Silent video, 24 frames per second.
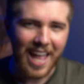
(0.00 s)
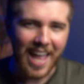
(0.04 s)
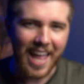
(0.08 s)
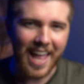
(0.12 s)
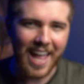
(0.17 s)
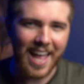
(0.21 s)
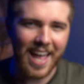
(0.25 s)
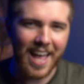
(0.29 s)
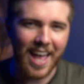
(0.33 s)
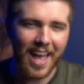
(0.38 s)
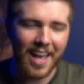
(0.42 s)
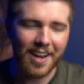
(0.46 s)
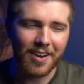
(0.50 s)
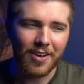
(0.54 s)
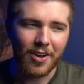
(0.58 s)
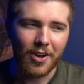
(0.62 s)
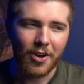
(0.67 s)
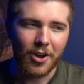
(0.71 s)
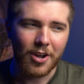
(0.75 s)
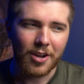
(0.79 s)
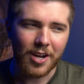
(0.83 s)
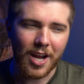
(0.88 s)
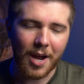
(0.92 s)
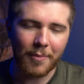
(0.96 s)
and
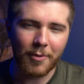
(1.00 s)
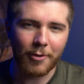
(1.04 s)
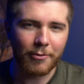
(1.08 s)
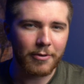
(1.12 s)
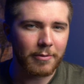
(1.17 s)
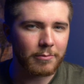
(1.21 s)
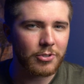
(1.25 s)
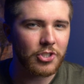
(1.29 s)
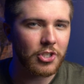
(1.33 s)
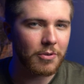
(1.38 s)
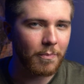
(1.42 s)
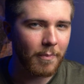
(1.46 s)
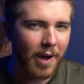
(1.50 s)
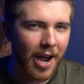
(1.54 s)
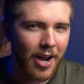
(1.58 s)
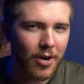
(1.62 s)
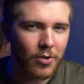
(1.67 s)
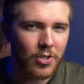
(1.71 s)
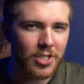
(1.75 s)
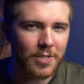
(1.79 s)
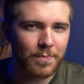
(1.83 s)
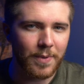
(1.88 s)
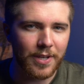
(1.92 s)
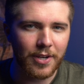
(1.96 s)
coming from Shimano
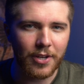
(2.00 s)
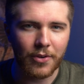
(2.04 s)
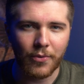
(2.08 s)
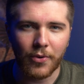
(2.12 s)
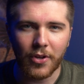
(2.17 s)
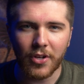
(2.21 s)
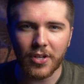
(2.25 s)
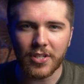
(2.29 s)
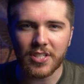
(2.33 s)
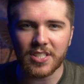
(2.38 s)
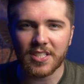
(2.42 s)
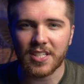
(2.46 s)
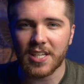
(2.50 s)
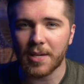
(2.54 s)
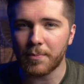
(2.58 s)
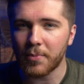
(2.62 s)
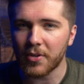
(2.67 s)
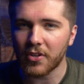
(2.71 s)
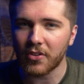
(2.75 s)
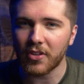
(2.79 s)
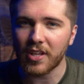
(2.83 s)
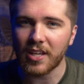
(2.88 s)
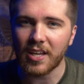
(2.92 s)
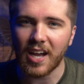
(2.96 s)
spinning reels,
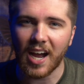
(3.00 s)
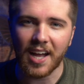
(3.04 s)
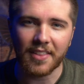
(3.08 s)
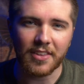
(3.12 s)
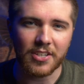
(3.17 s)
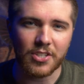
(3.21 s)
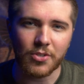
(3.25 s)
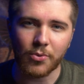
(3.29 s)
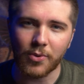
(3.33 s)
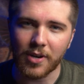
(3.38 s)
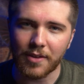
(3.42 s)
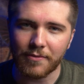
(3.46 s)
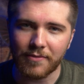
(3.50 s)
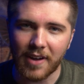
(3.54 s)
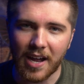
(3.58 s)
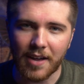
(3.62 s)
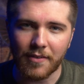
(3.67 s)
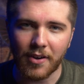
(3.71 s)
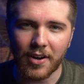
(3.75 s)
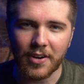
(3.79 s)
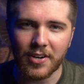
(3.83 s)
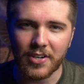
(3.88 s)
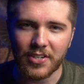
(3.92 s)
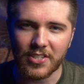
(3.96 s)
typically on the
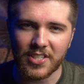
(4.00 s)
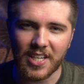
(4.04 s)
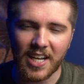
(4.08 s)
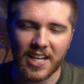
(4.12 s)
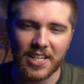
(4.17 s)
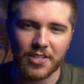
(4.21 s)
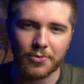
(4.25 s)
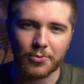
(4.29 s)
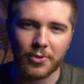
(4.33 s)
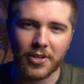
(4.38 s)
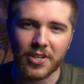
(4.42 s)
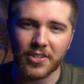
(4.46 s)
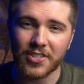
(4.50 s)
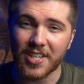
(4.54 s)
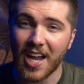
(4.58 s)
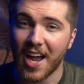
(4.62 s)
2500 size reels,